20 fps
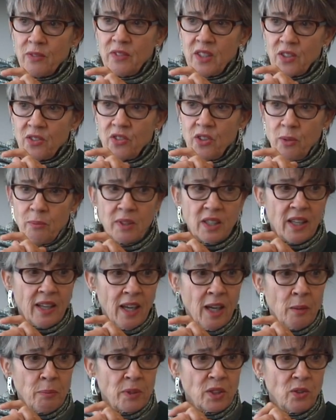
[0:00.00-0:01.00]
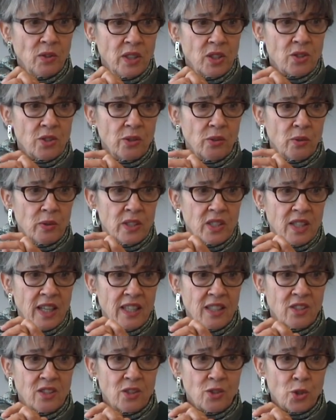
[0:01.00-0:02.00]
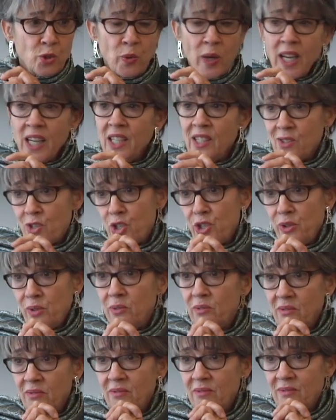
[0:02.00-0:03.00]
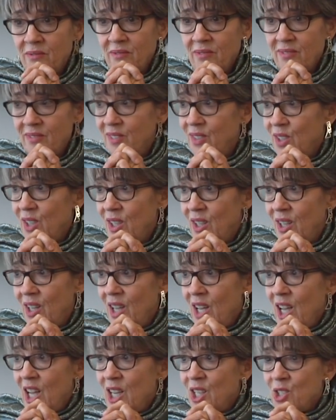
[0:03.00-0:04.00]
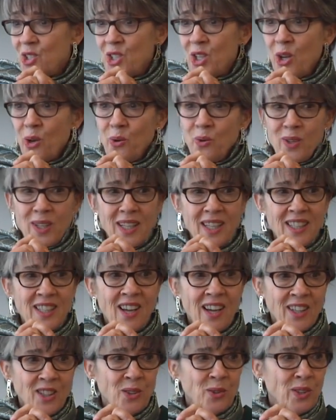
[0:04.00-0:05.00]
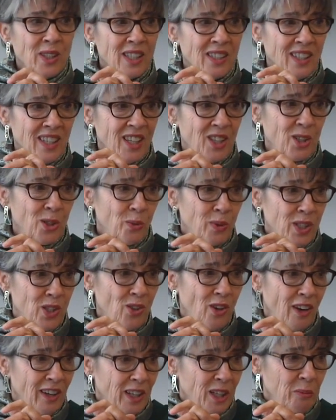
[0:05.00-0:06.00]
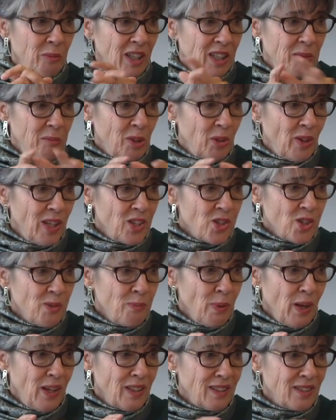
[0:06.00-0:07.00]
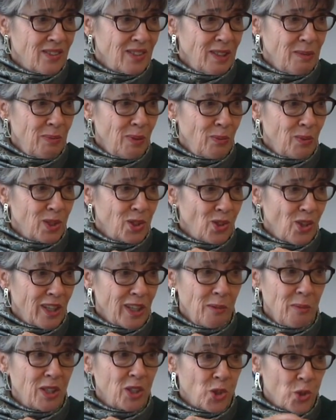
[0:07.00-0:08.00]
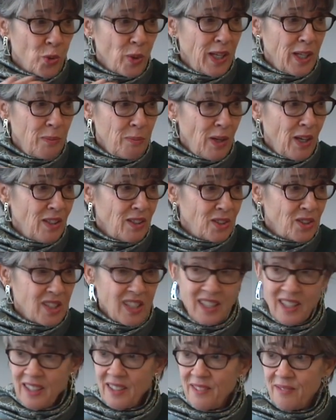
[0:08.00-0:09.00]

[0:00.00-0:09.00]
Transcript: of this human capital issue is that it's a trade issue. So not only then are we talking about immigration policy, but we're talking about trade policy.